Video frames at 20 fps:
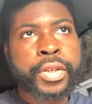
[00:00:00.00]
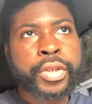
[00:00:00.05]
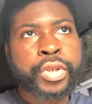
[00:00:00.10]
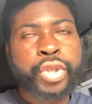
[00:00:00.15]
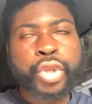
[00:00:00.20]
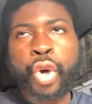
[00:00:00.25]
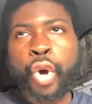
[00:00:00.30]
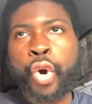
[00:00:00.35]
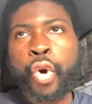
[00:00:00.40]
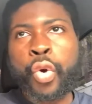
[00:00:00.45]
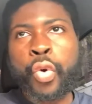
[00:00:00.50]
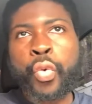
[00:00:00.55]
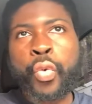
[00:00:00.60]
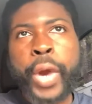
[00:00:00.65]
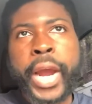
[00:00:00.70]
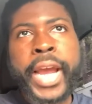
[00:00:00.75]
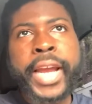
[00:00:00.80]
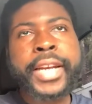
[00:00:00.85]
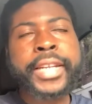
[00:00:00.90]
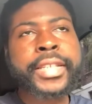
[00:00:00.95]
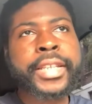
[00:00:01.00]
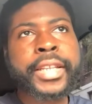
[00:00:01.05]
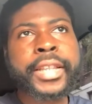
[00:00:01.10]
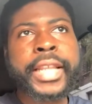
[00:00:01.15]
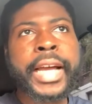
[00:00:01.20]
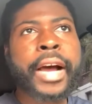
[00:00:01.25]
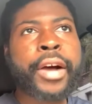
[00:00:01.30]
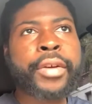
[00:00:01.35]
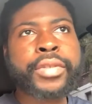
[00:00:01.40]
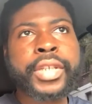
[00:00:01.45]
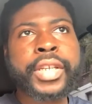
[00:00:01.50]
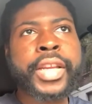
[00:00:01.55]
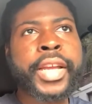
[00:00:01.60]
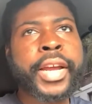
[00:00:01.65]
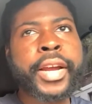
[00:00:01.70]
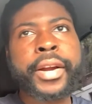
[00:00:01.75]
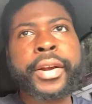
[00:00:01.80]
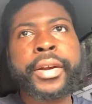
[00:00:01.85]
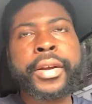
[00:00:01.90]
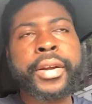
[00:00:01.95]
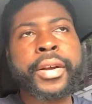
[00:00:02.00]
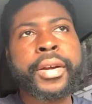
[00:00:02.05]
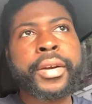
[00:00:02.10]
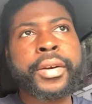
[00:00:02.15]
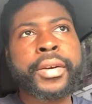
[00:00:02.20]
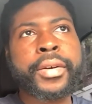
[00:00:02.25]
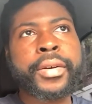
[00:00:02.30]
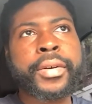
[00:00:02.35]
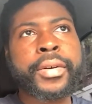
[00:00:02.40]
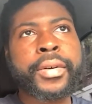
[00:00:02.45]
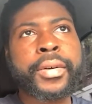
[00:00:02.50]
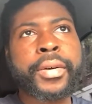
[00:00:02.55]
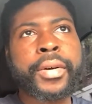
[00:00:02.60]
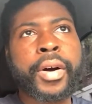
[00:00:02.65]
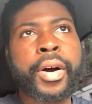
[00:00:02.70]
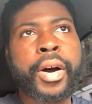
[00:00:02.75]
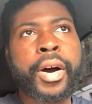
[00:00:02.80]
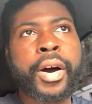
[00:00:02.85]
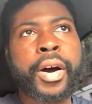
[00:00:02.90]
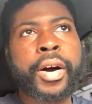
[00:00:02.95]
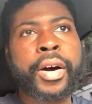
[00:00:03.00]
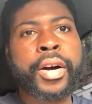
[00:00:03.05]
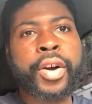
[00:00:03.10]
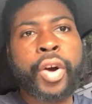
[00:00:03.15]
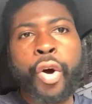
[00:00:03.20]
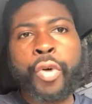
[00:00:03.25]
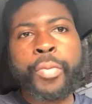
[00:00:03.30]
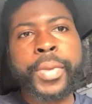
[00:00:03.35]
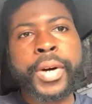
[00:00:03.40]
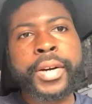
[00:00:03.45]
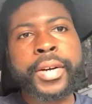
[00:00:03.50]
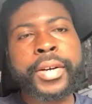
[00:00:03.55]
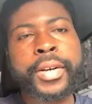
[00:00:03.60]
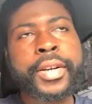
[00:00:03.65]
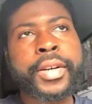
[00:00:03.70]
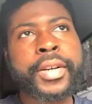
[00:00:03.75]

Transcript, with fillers: So where does a thousand year uh, coma